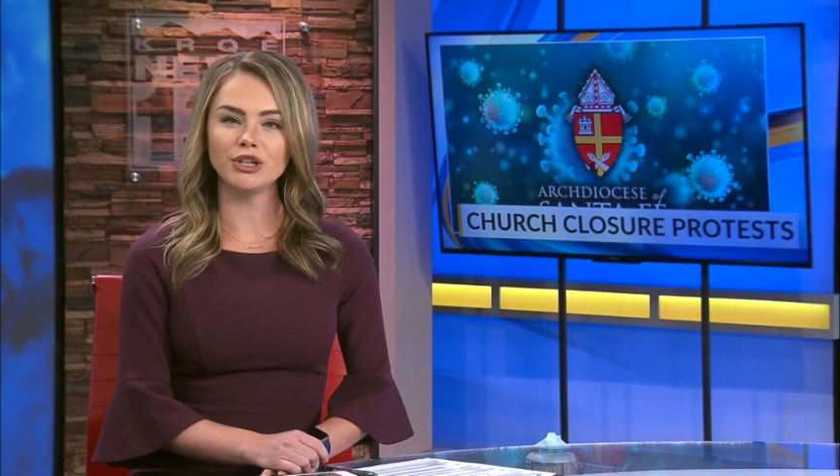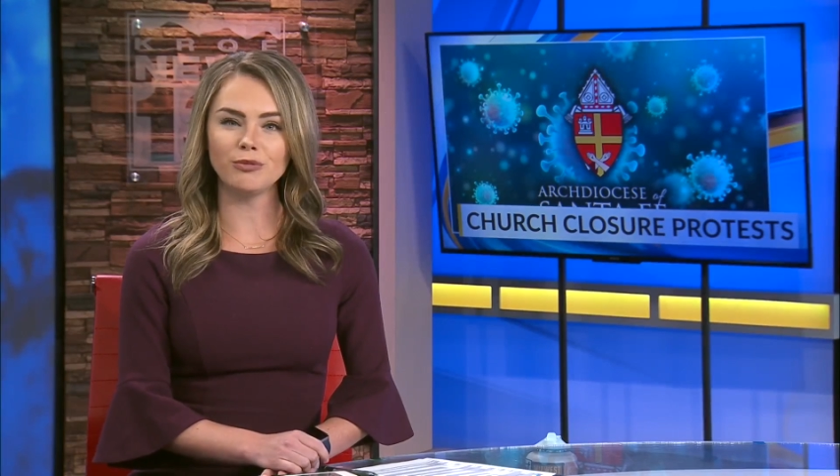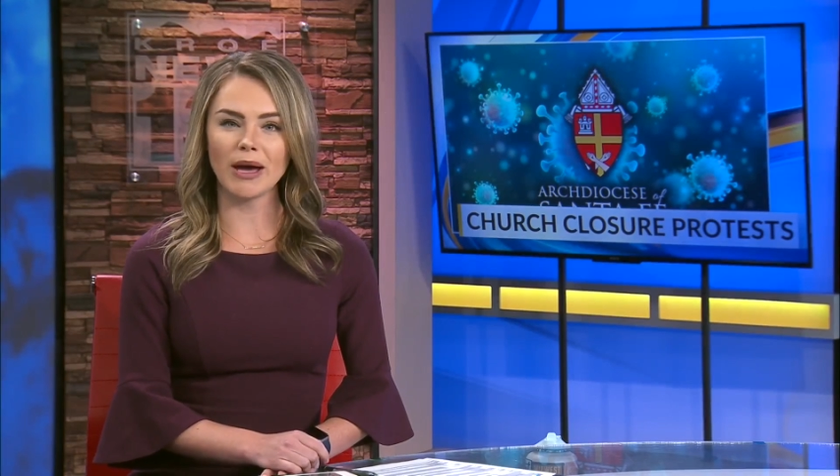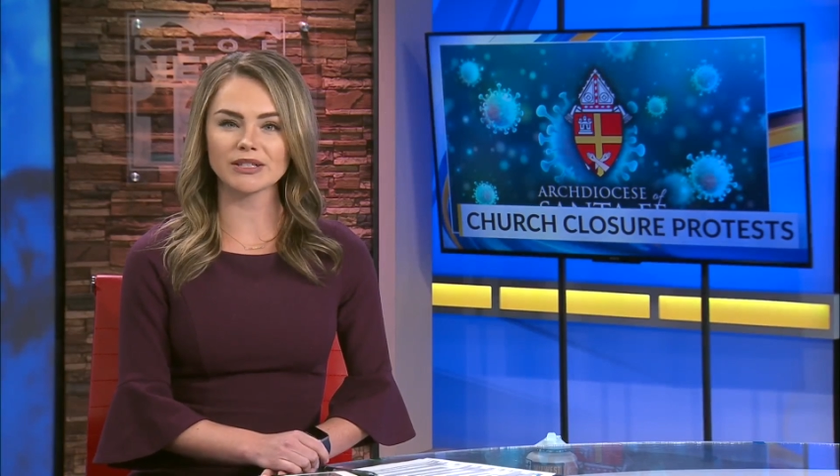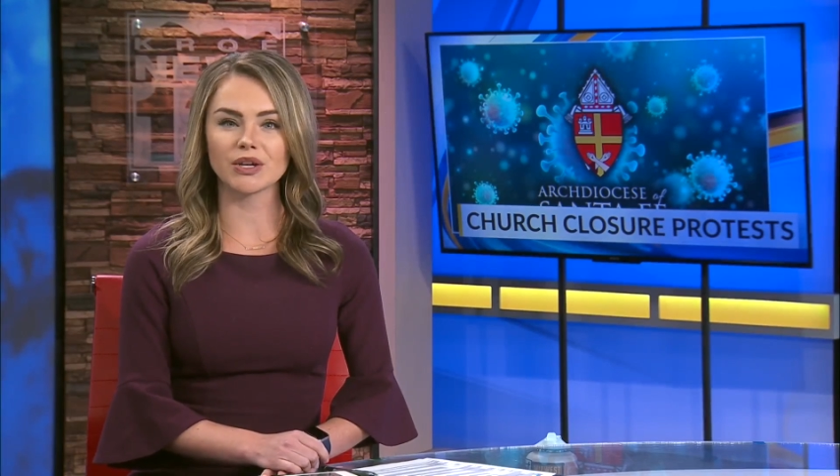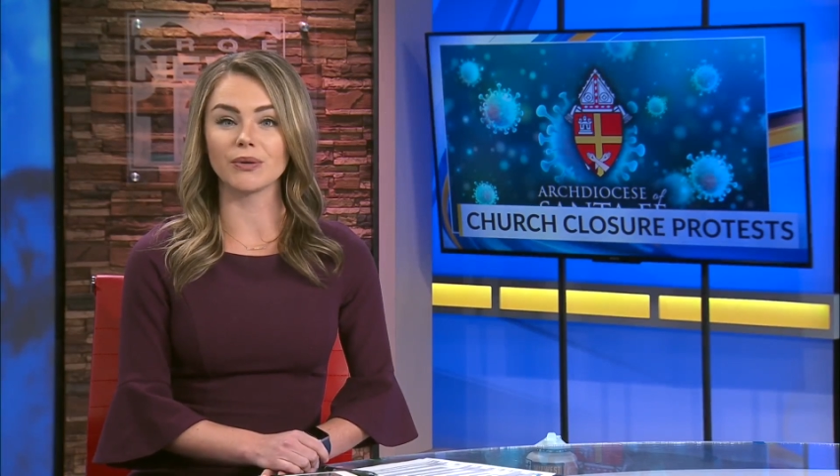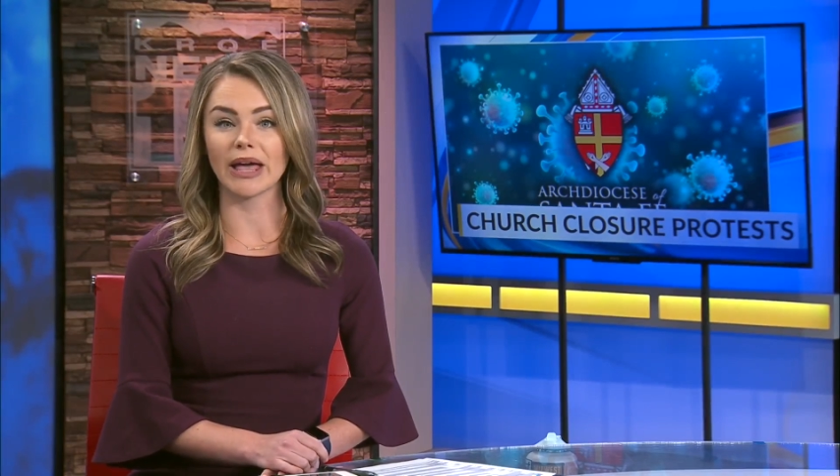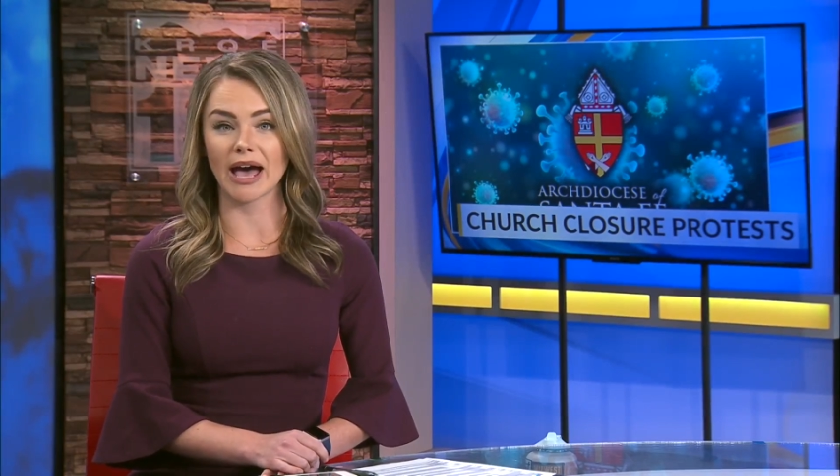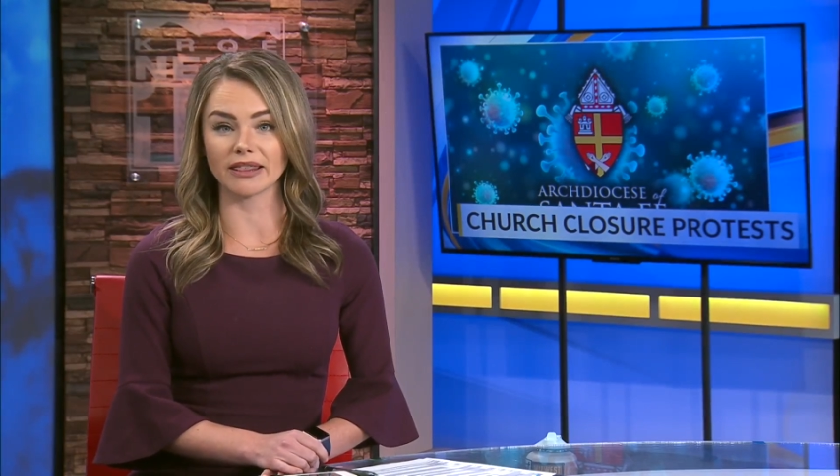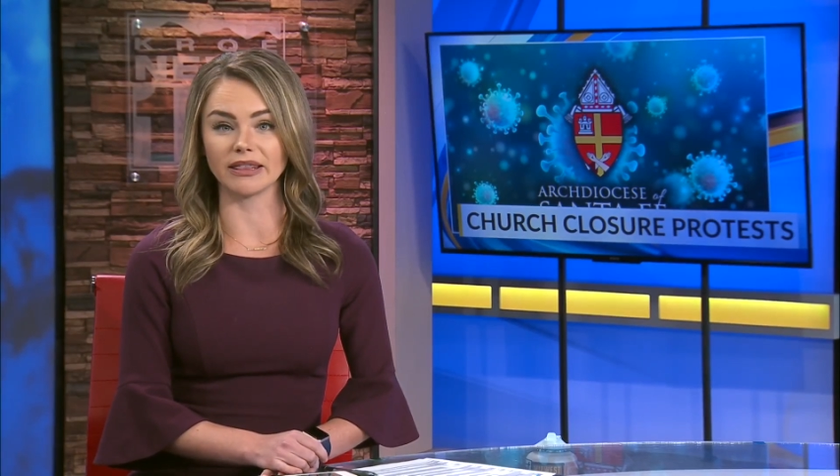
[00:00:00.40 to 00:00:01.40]
New Mexico
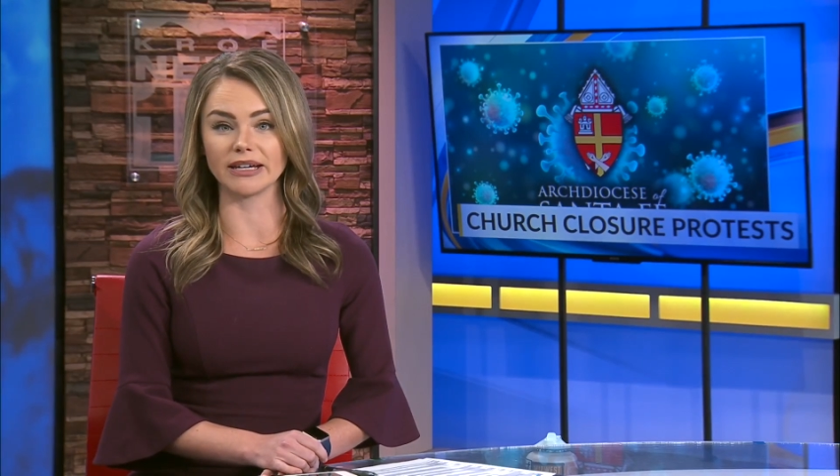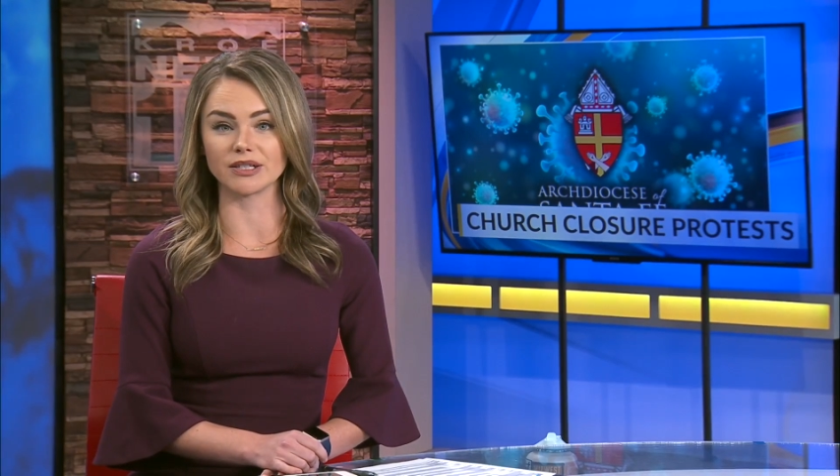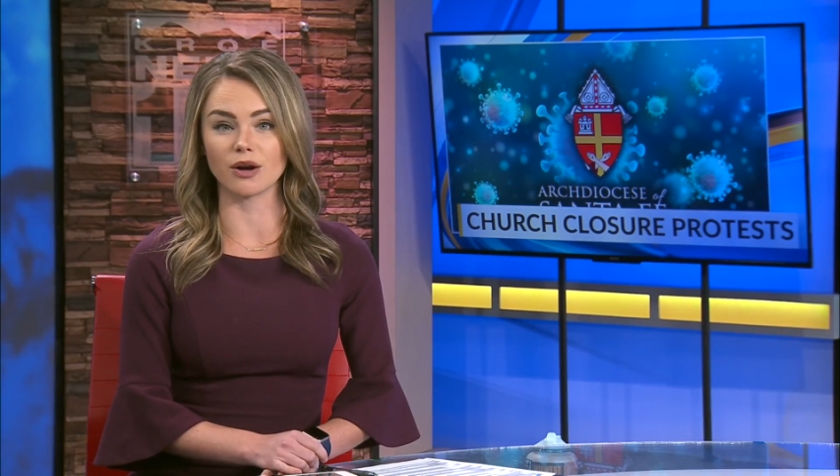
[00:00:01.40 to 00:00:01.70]
Catholics are